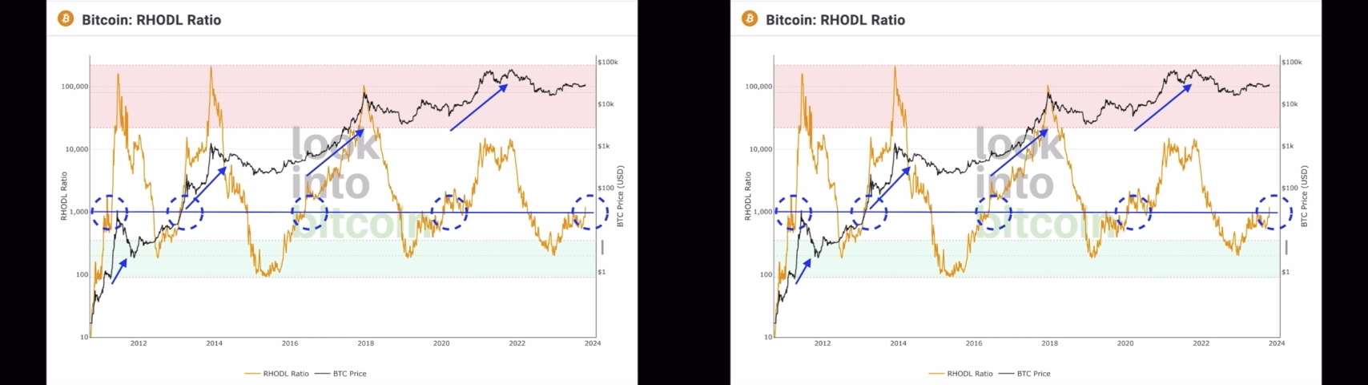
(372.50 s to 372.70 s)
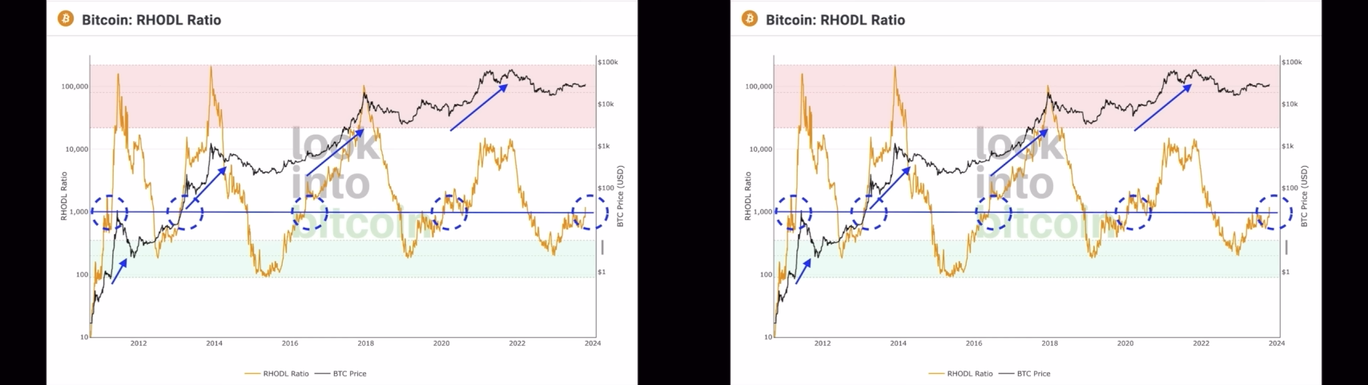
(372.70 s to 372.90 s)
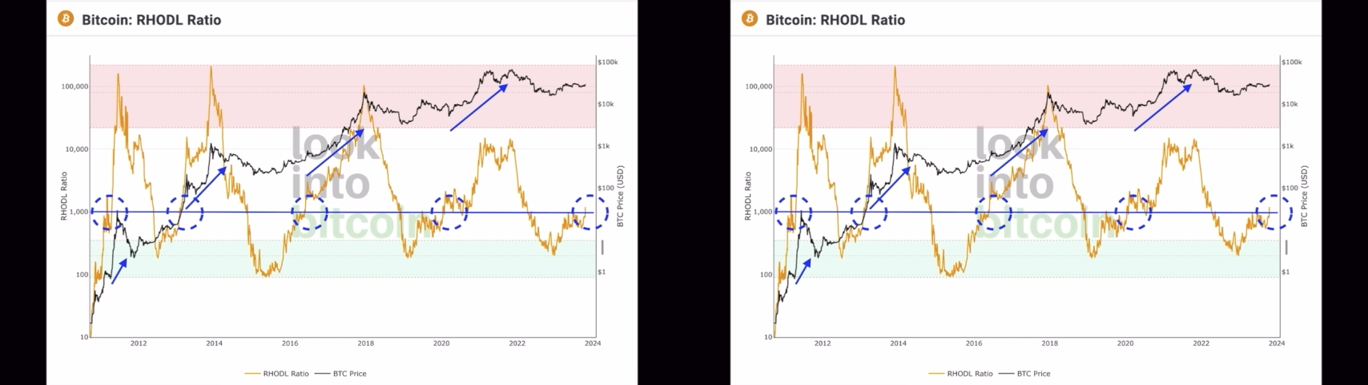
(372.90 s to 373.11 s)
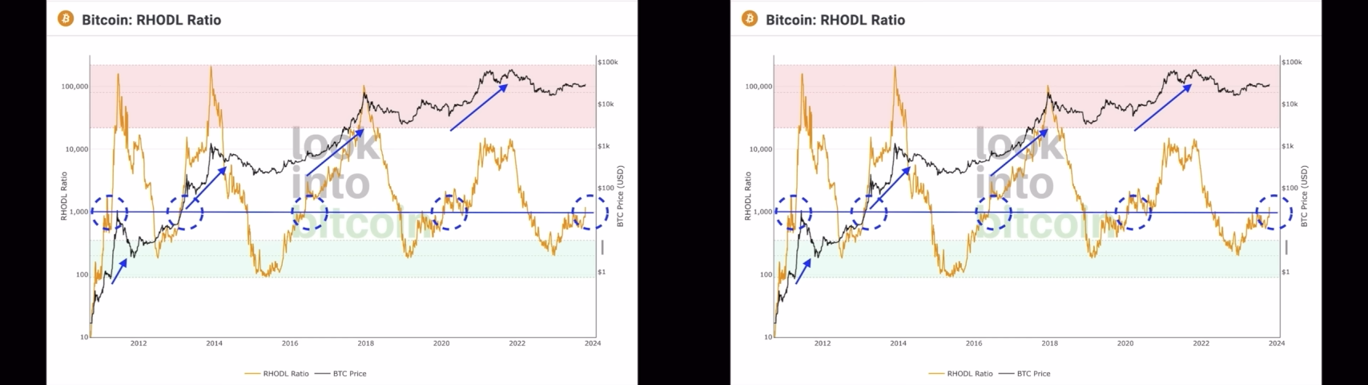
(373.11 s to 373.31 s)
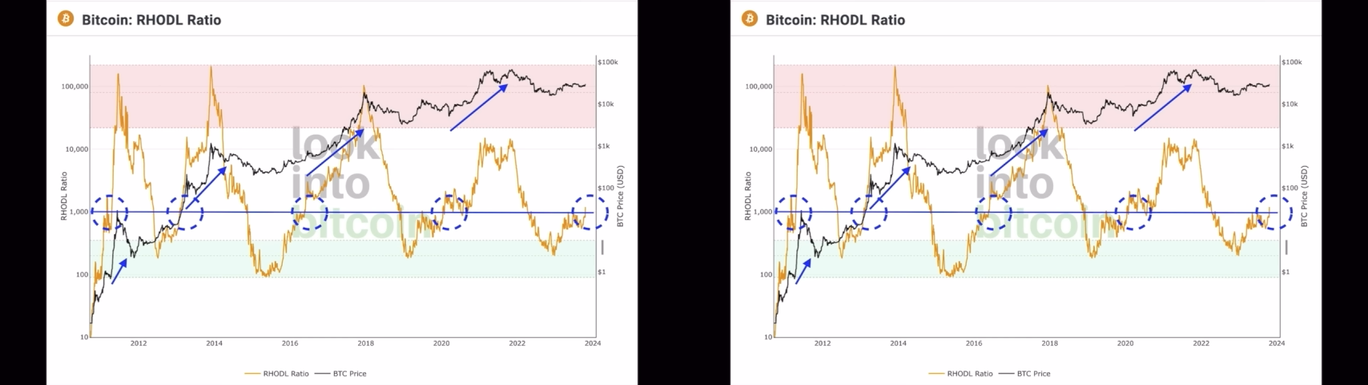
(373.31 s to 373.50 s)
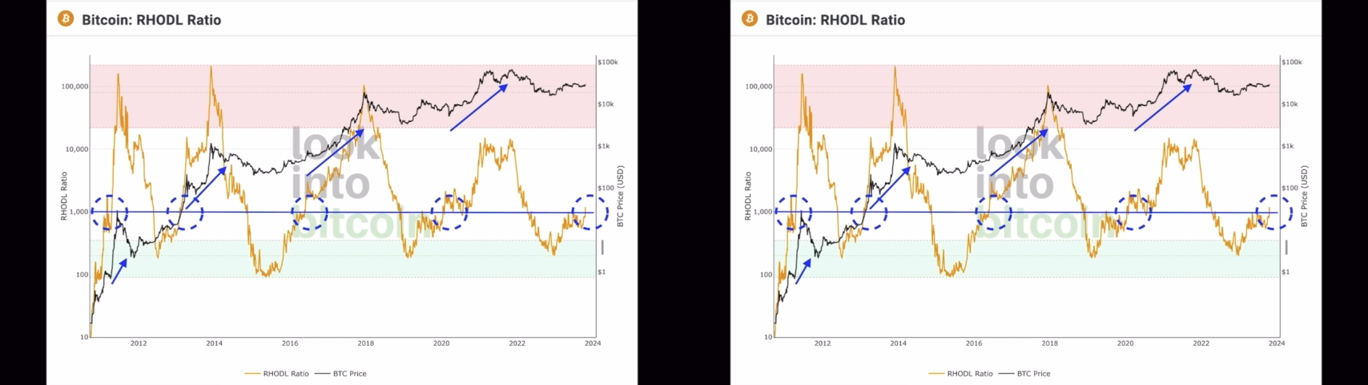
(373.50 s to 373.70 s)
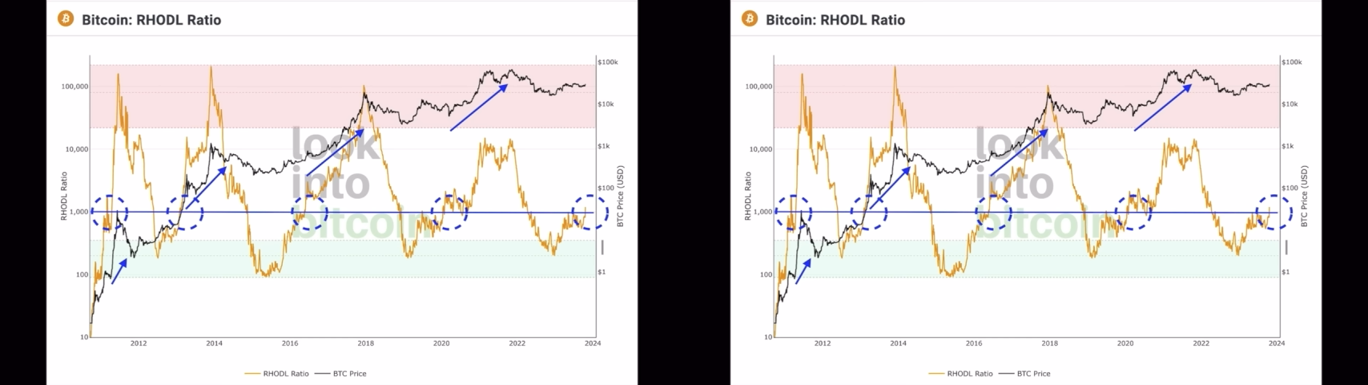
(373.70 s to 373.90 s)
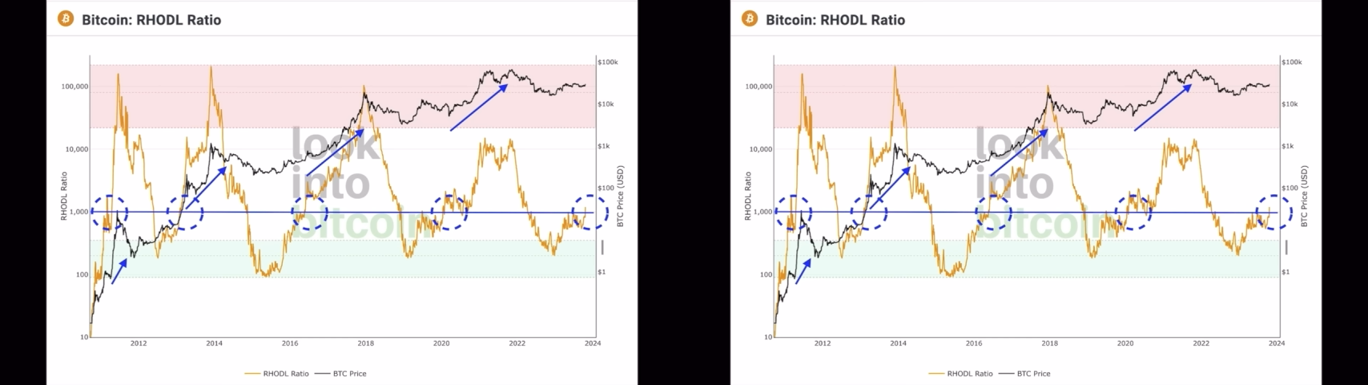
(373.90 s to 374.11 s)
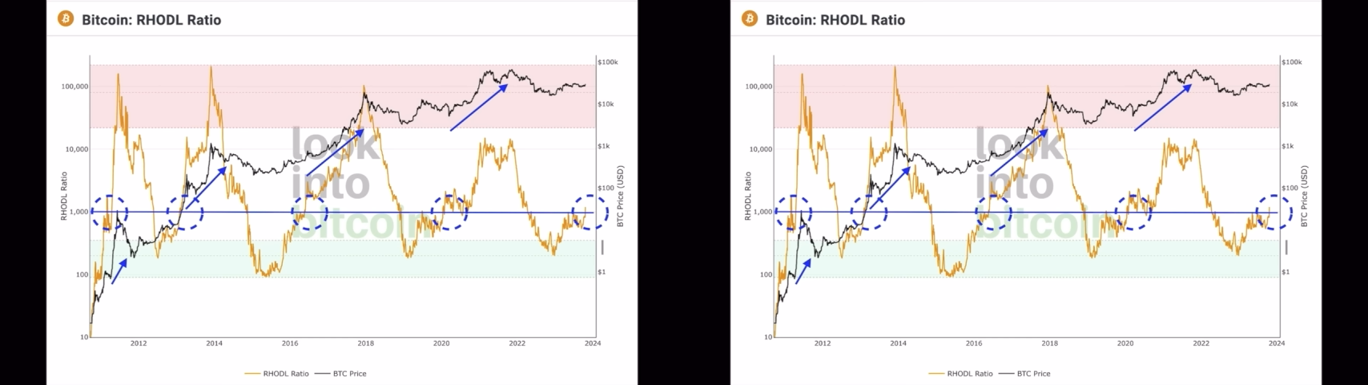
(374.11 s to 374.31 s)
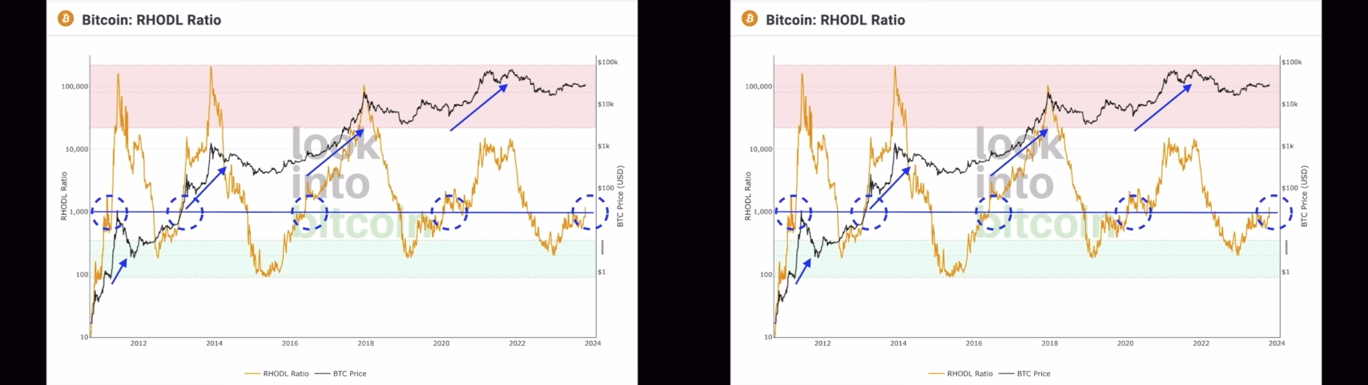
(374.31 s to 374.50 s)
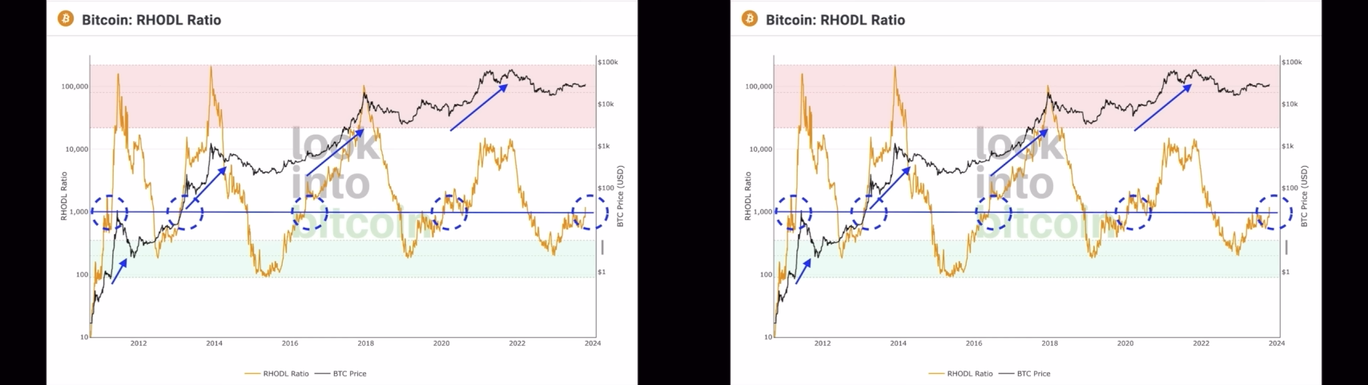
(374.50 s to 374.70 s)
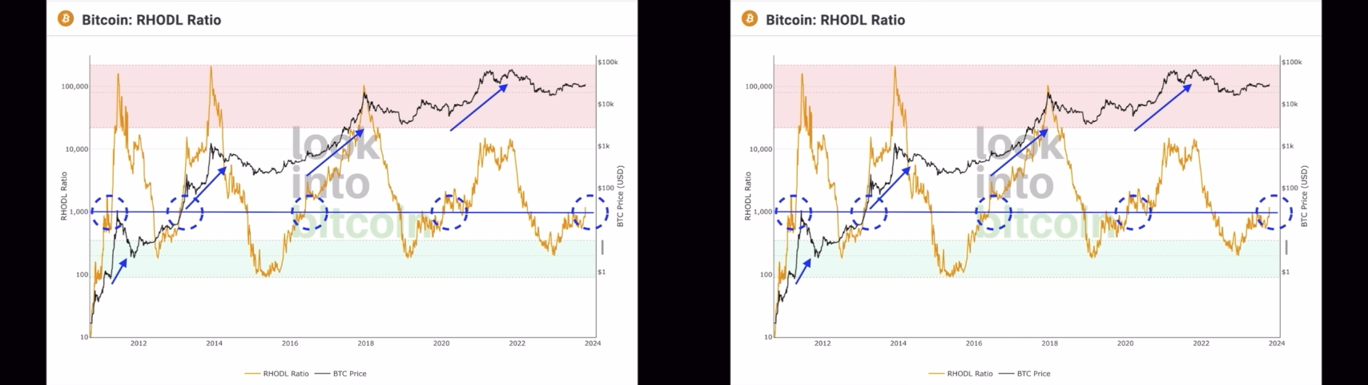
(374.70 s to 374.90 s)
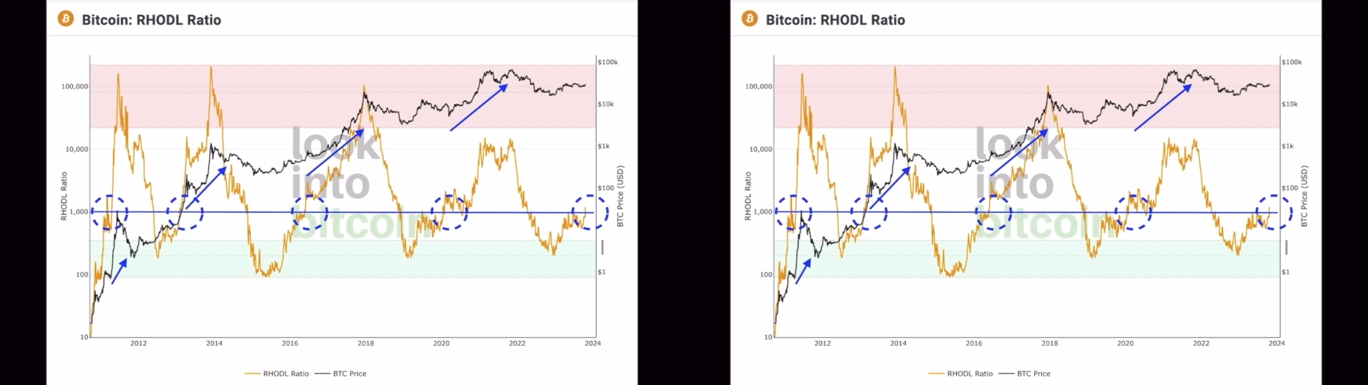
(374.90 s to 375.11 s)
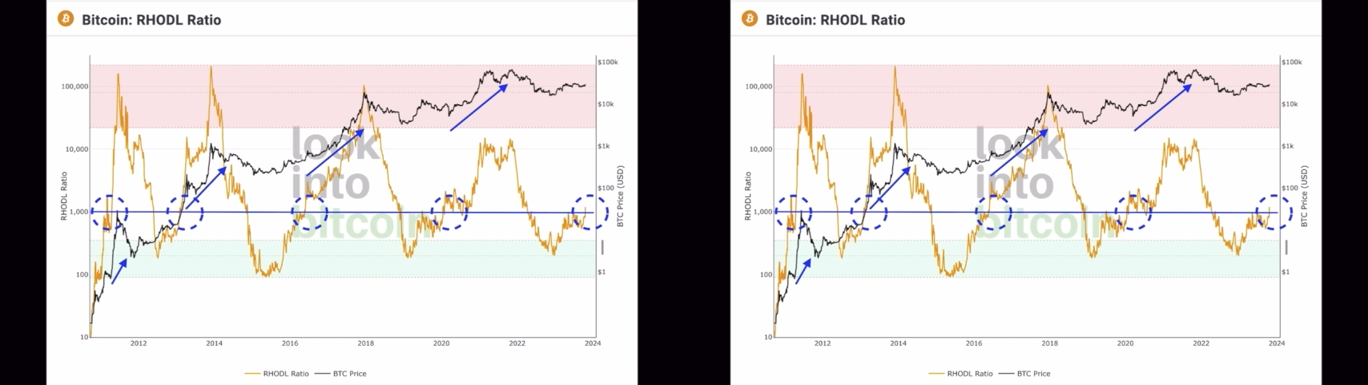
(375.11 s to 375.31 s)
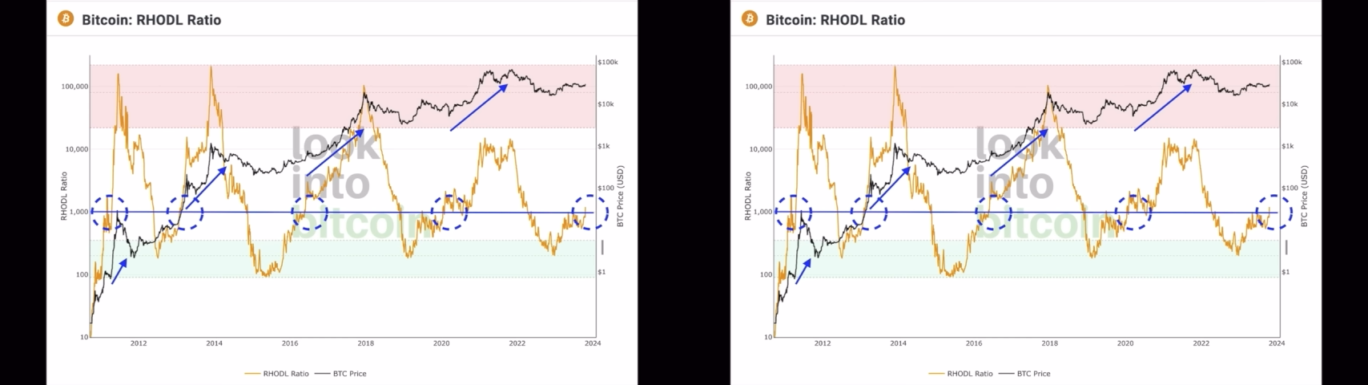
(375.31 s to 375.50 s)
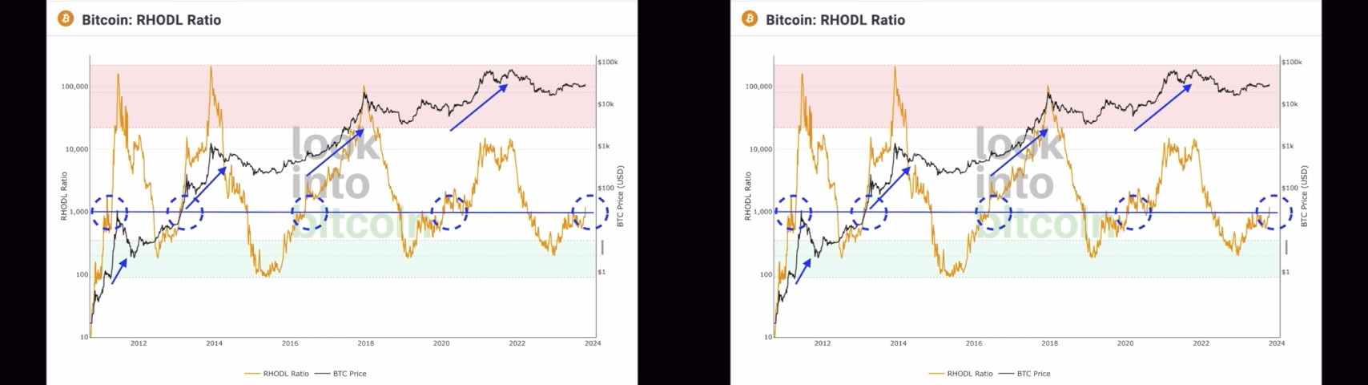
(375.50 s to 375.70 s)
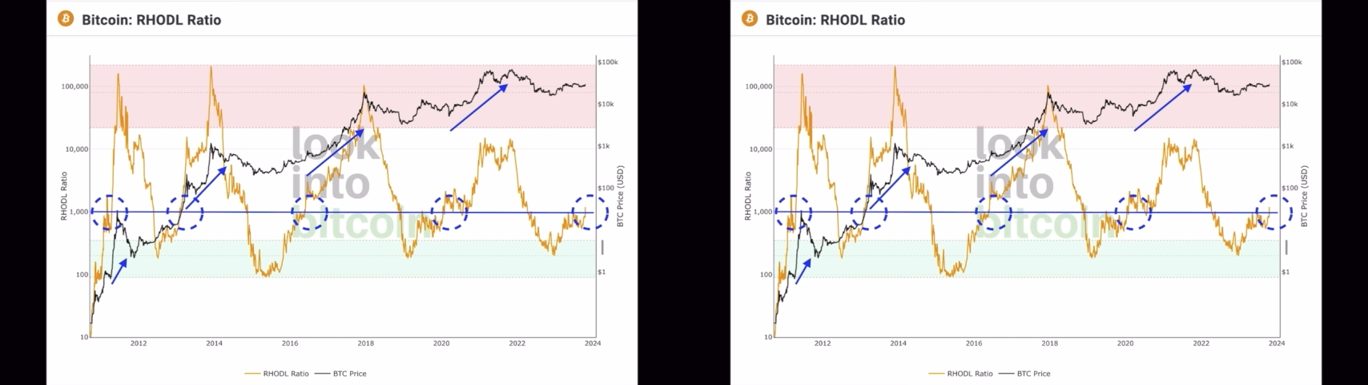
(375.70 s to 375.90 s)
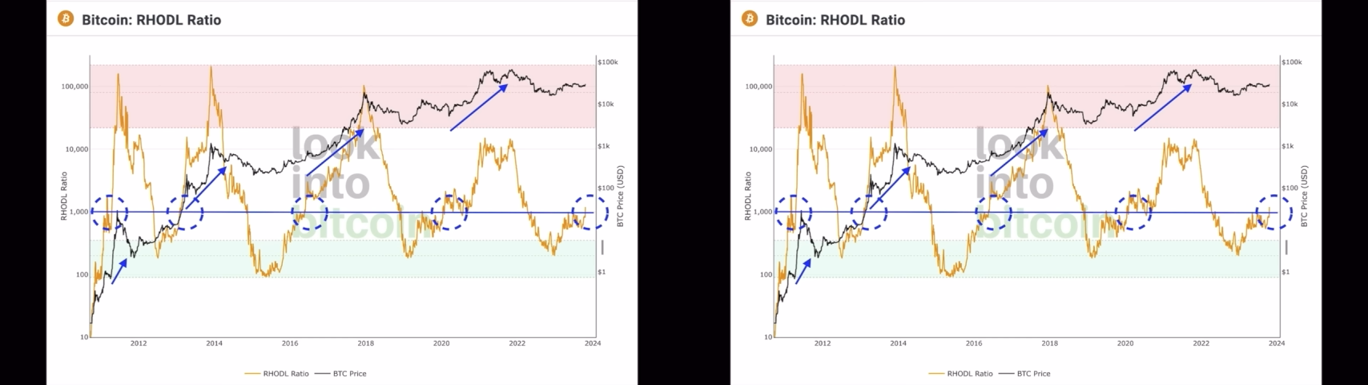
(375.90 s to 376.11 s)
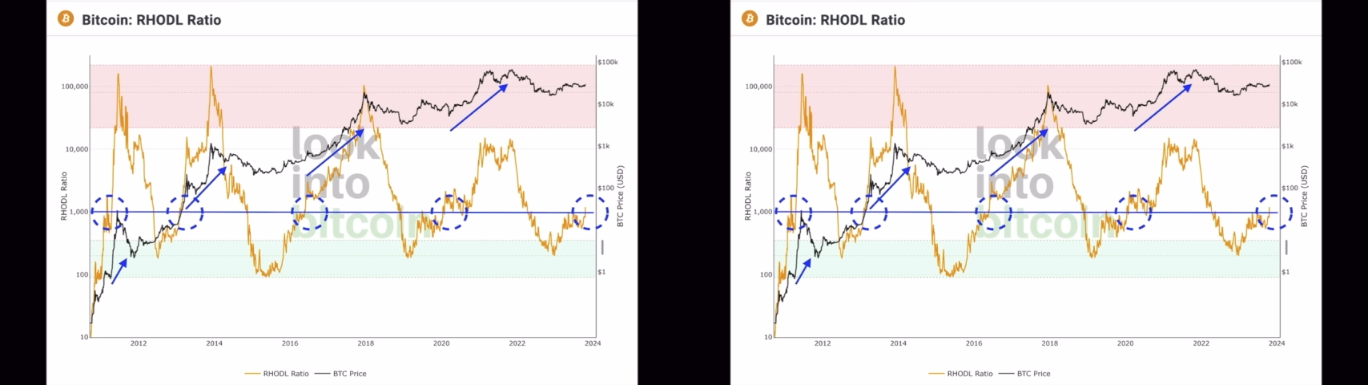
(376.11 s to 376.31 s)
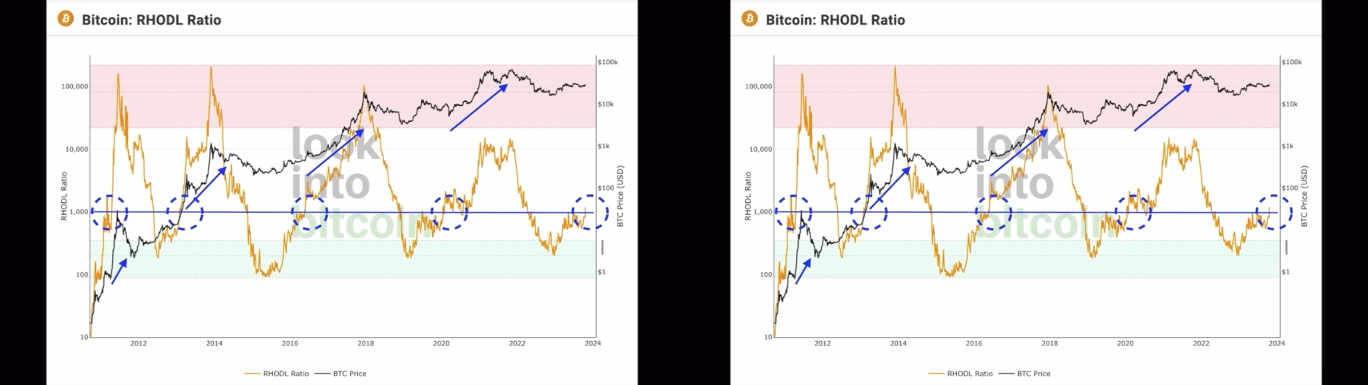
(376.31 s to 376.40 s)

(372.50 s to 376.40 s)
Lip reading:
(no speaker visible)